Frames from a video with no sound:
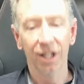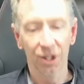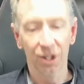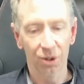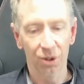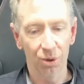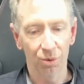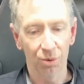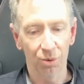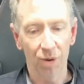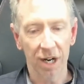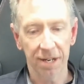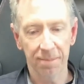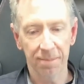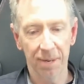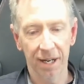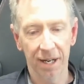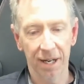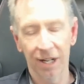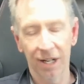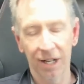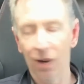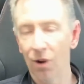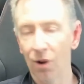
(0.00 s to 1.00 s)
good rush,
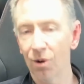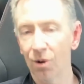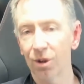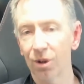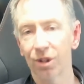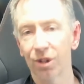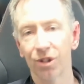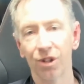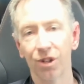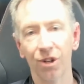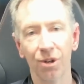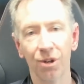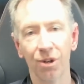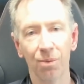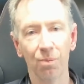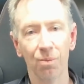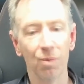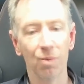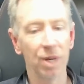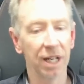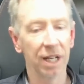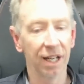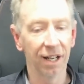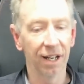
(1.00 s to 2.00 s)
but longer term
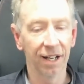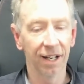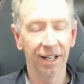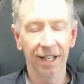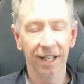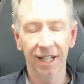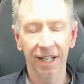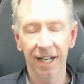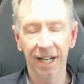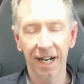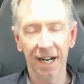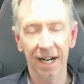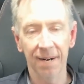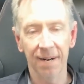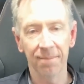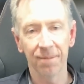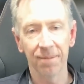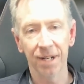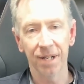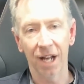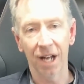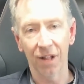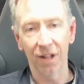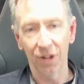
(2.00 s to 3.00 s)
will,
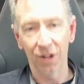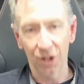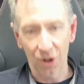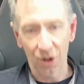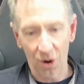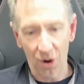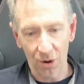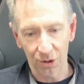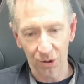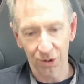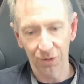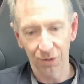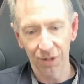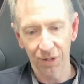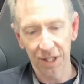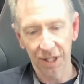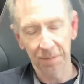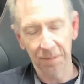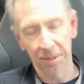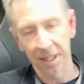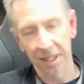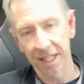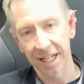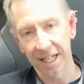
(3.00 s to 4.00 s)
the cost of
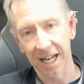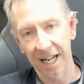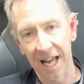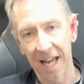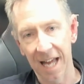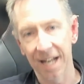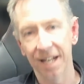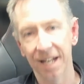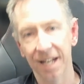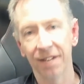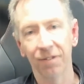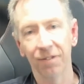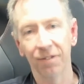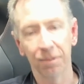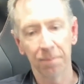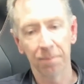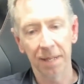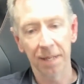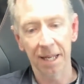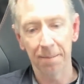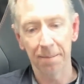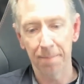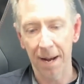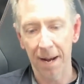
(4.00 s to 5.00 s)
these particular additives
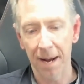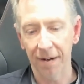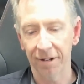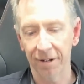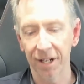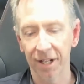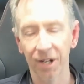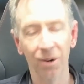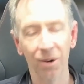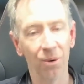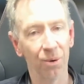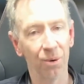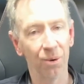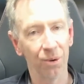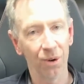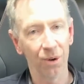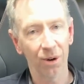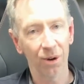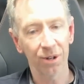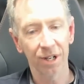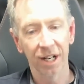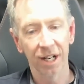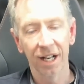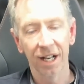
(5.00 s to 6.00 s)
be a barrier or
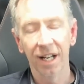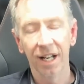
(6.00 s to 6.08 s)
not?